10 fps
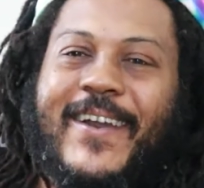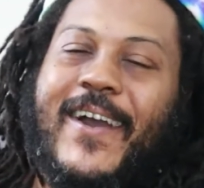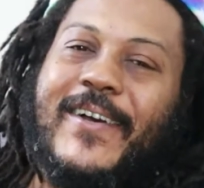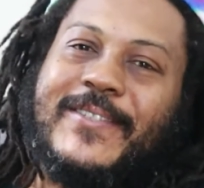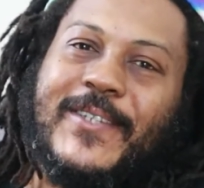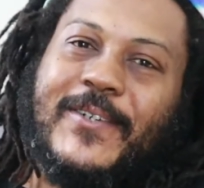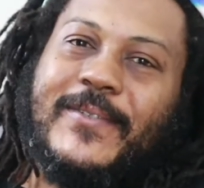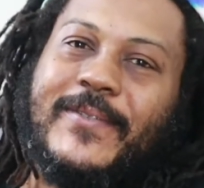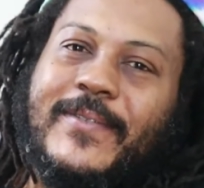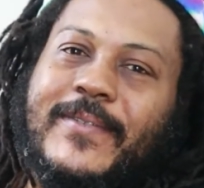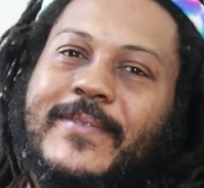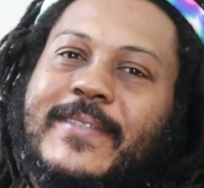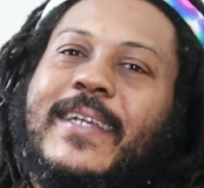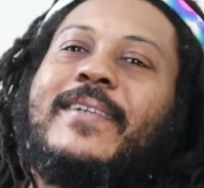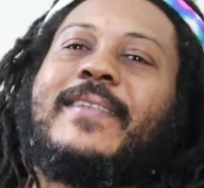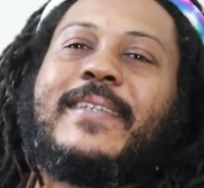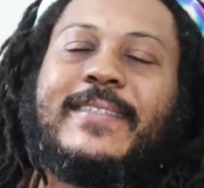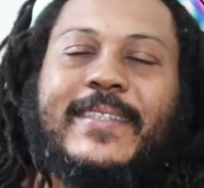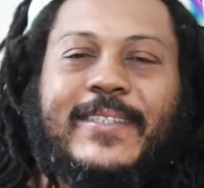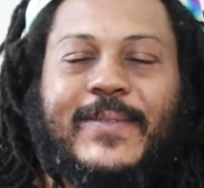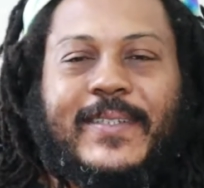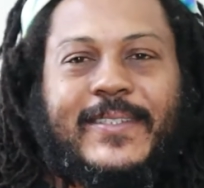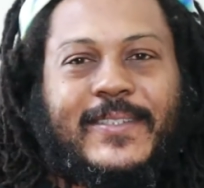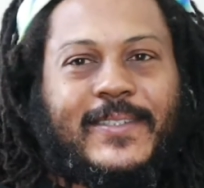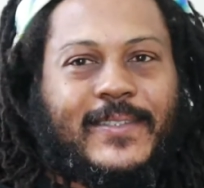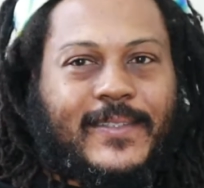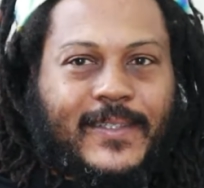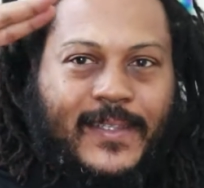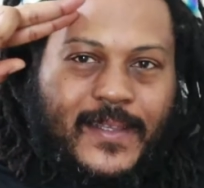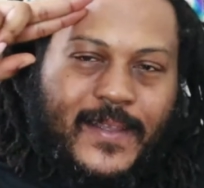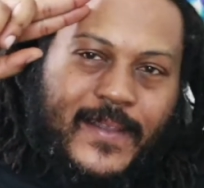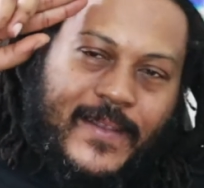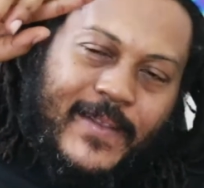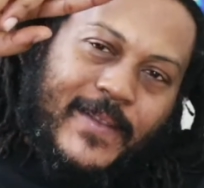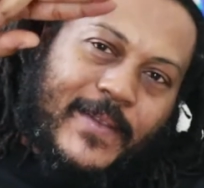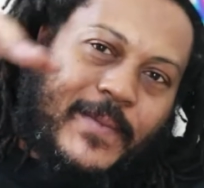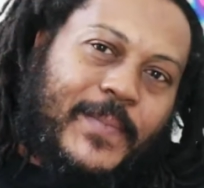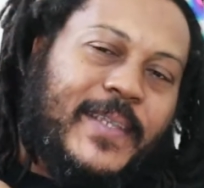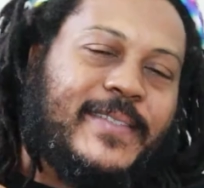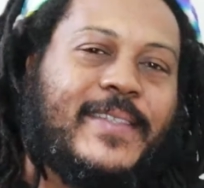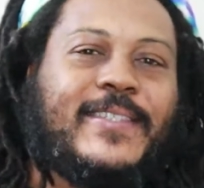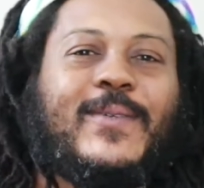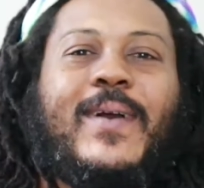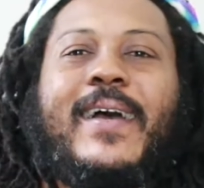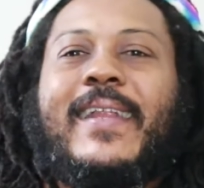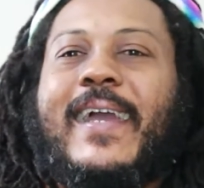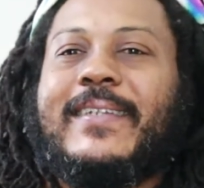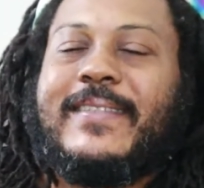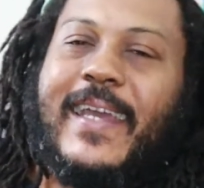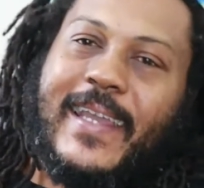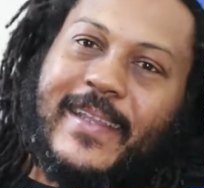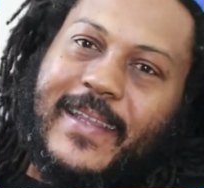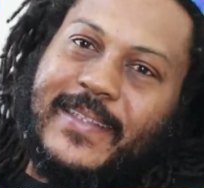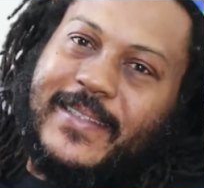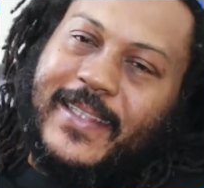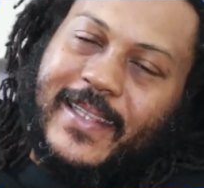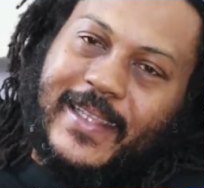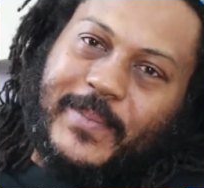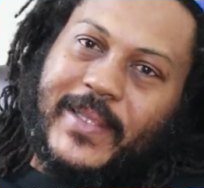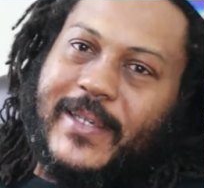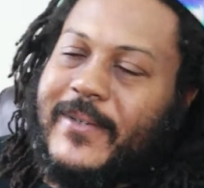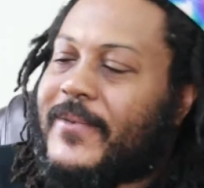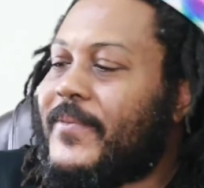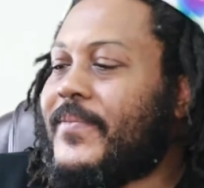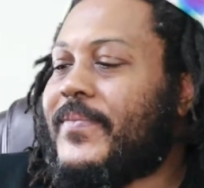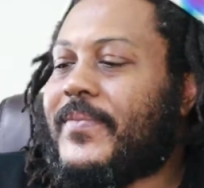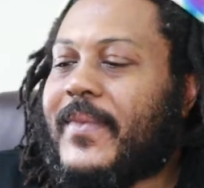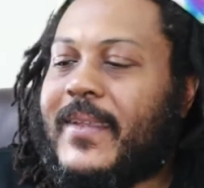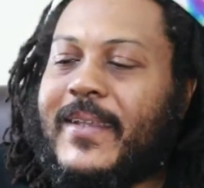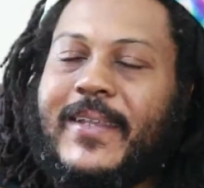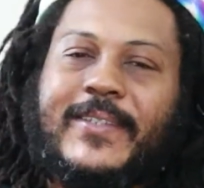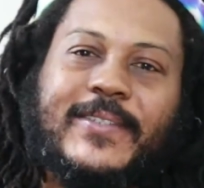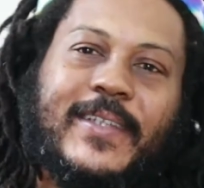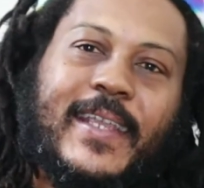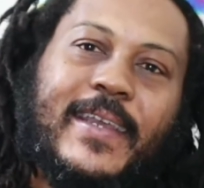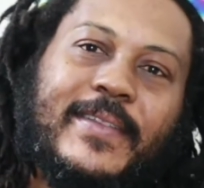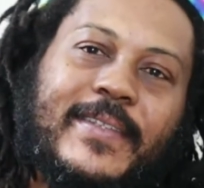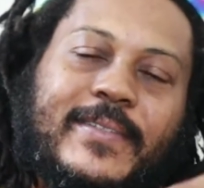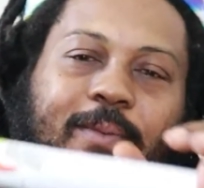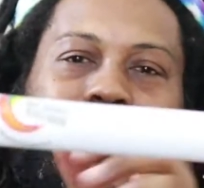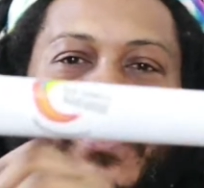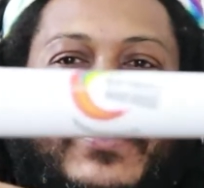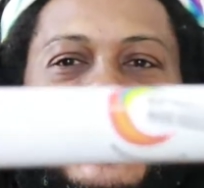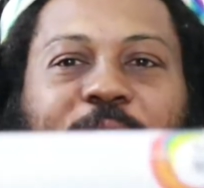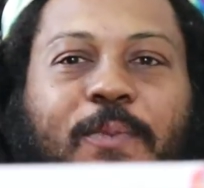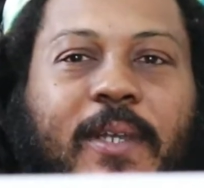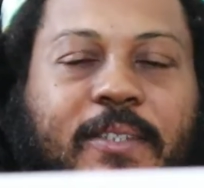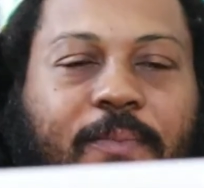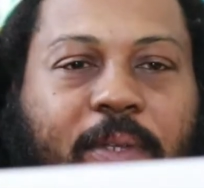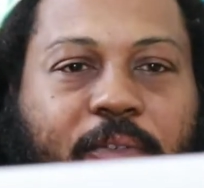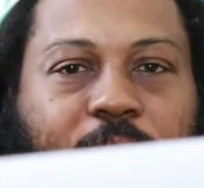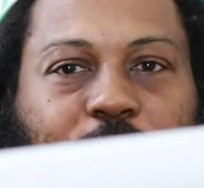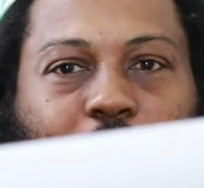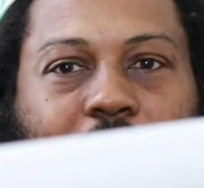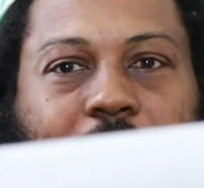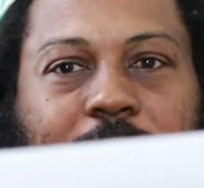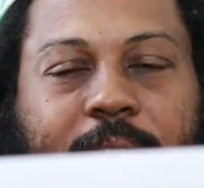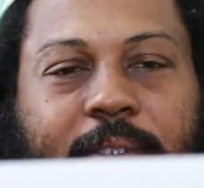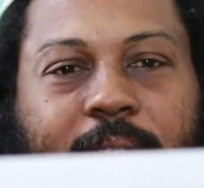Also, shout out to the constituents. Peace to the squad. Hashtag. It's in the link below. So yeah, this WALAKUT Express from Heat Transfer Wearhouse,